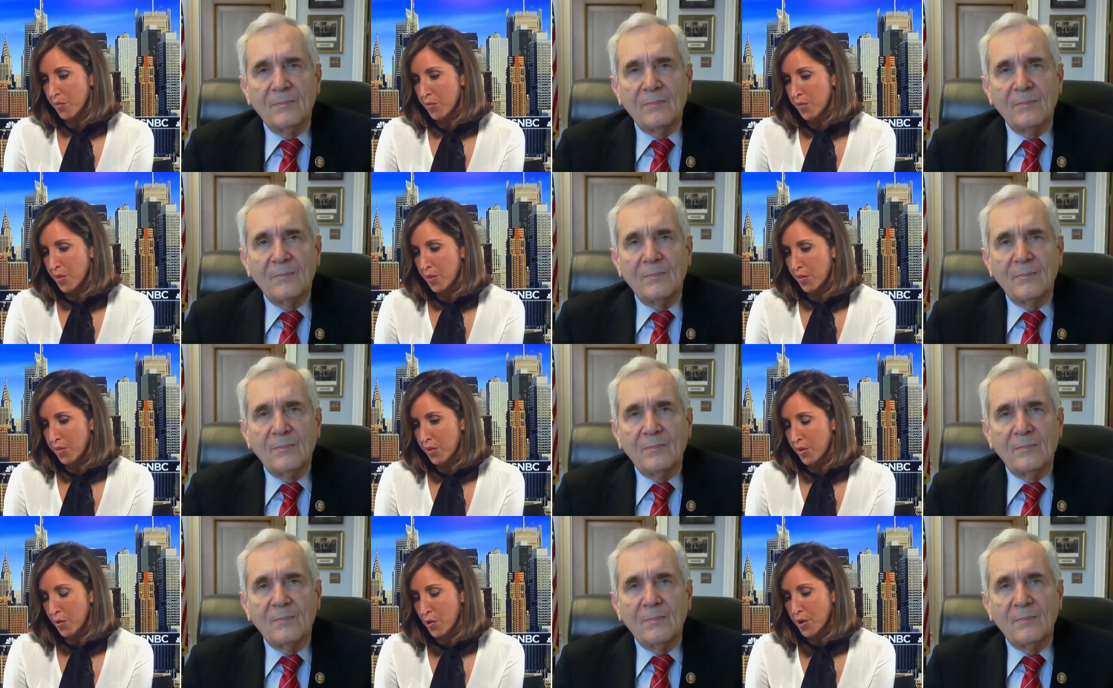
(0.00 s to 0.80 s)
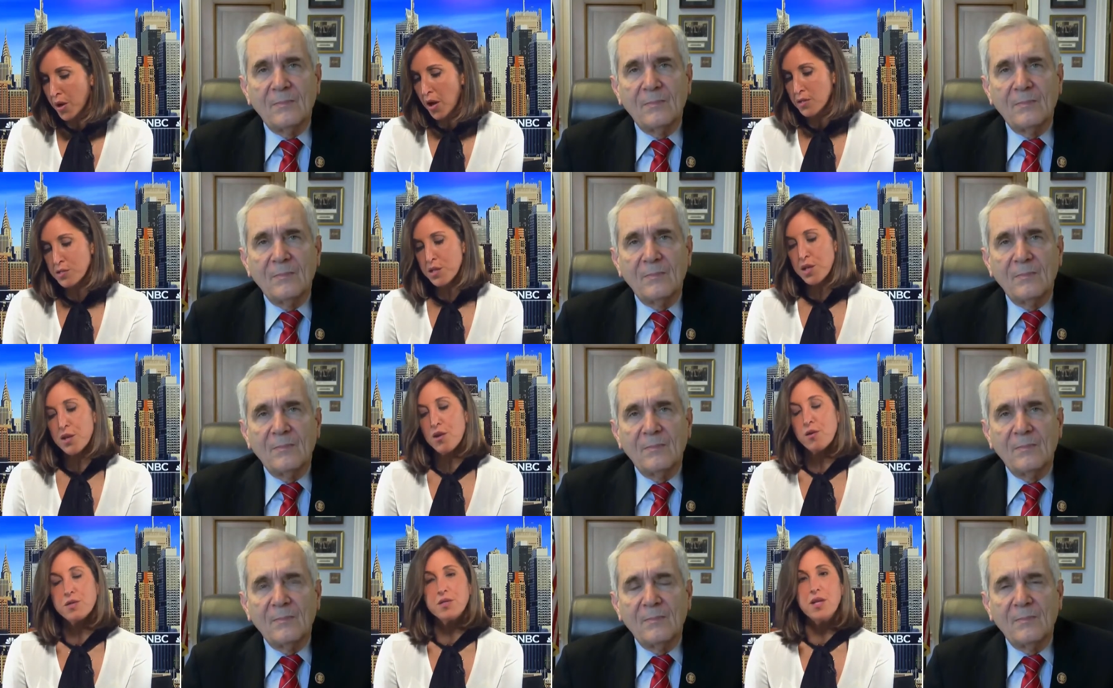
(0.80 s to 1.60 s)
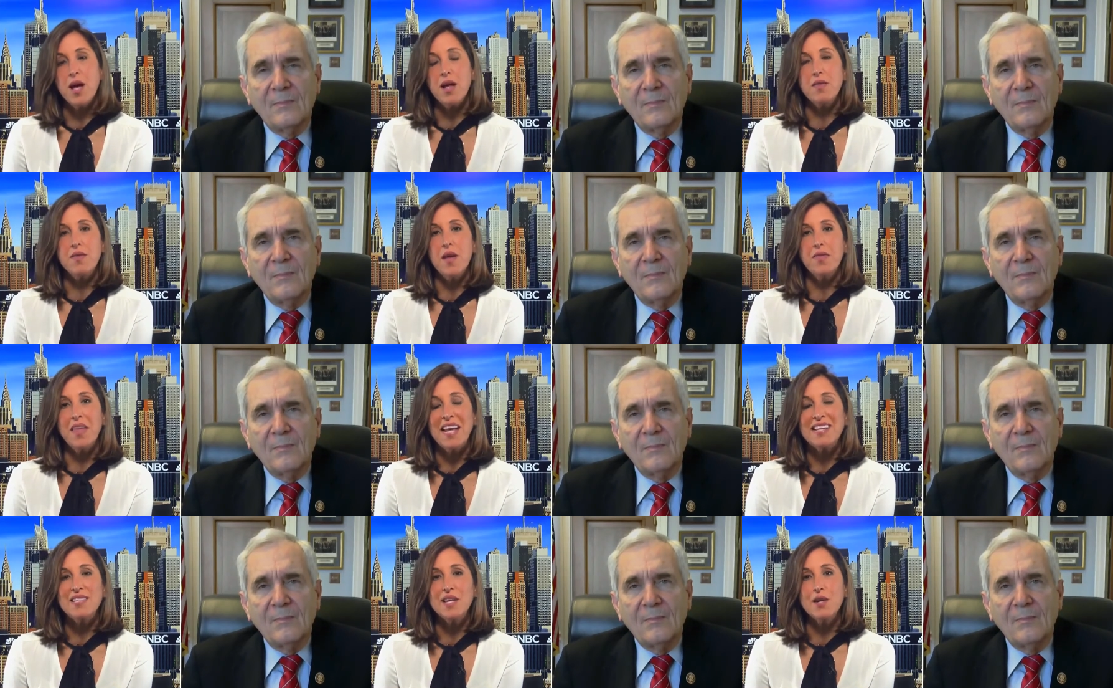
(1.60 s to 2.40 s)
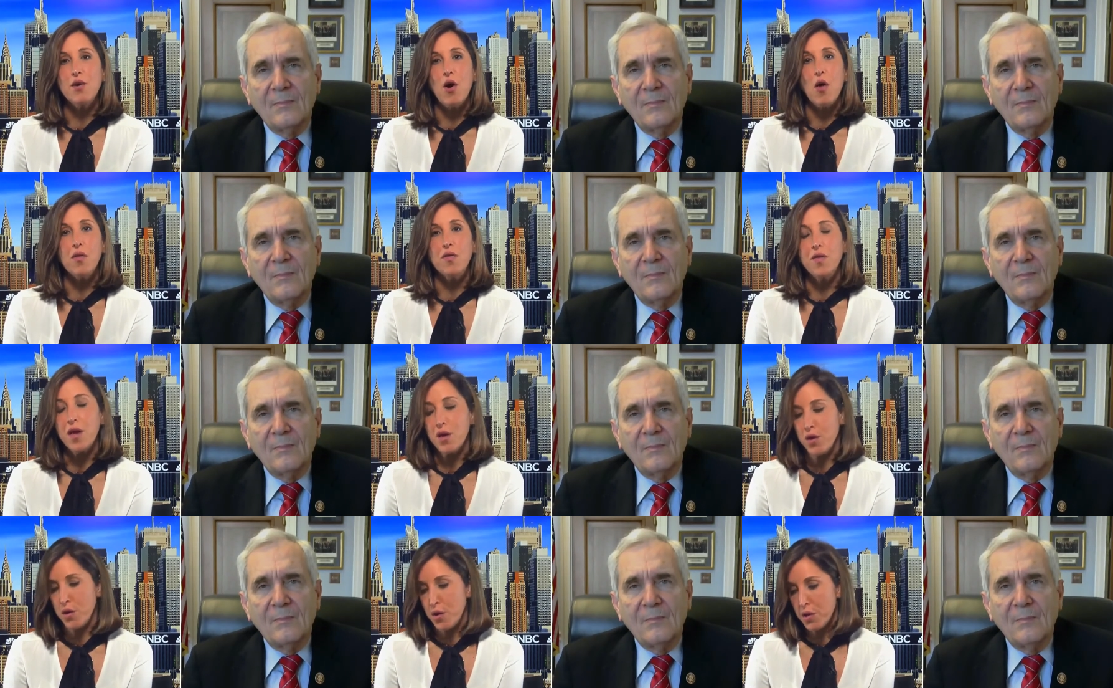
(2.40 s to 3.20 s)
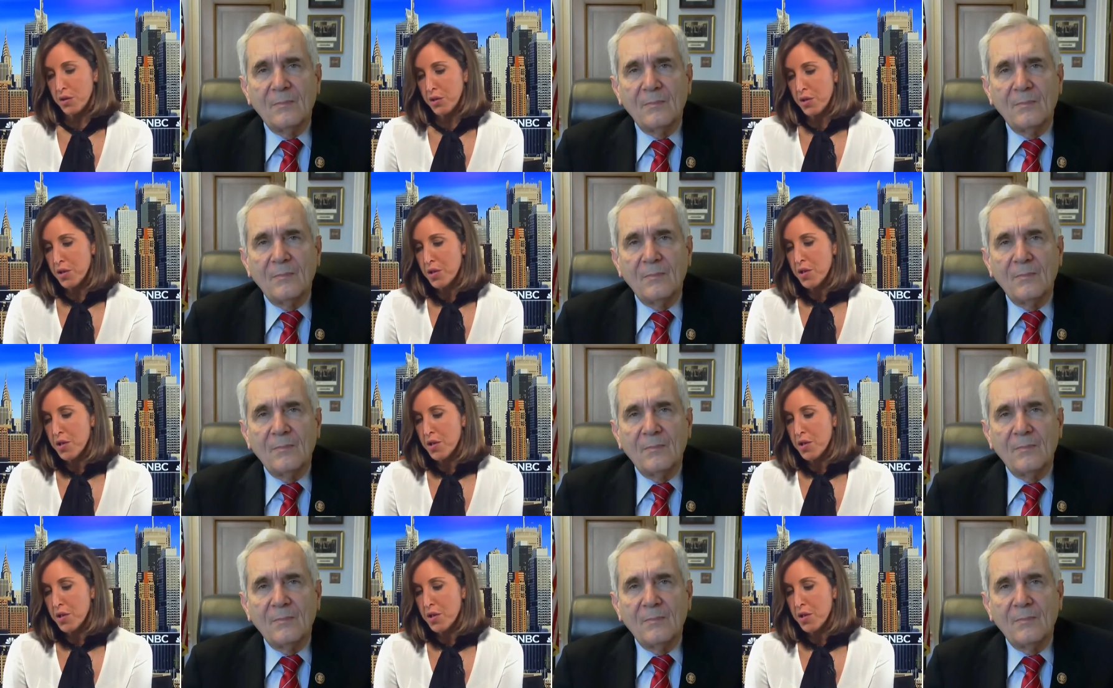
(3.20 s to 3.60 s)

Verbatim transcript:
Speaker 1: the, the ERCOT CEO said that they did all that they could.